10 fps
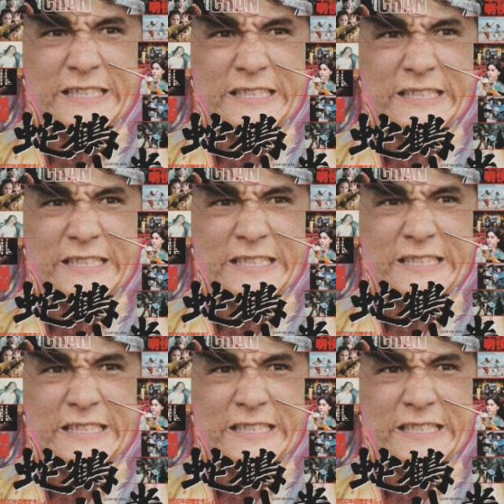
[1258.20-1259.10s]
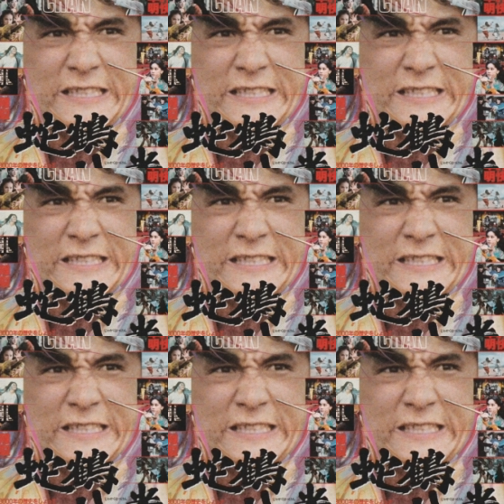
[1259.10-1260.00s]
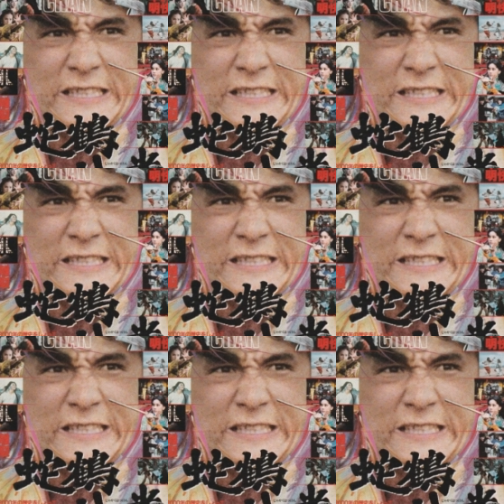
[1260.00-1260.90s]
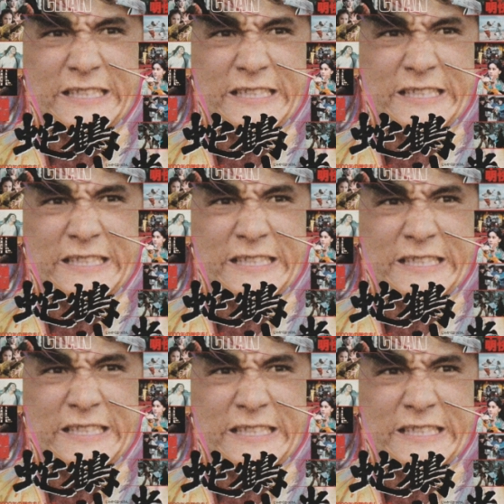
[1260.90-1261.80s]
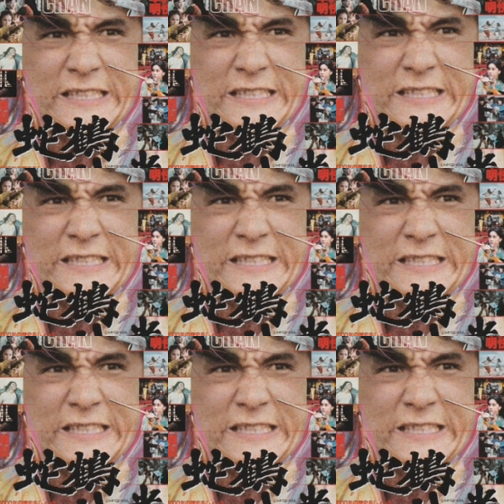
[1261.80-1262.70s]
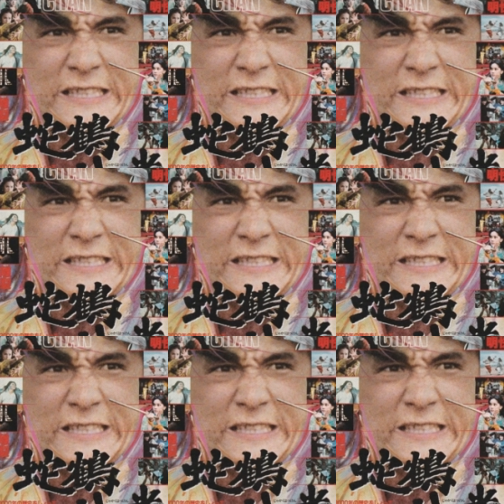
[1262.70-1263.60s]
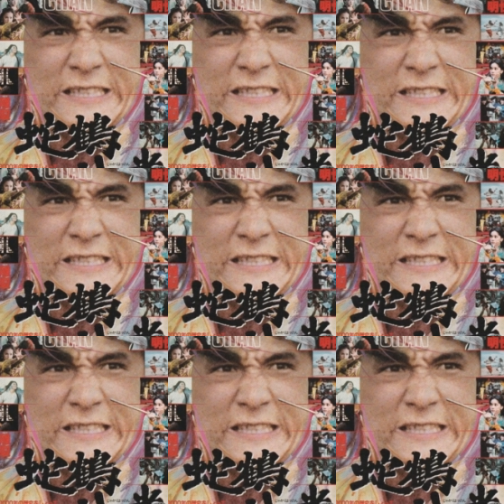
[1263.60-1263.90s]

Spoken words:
This person isn't speaking.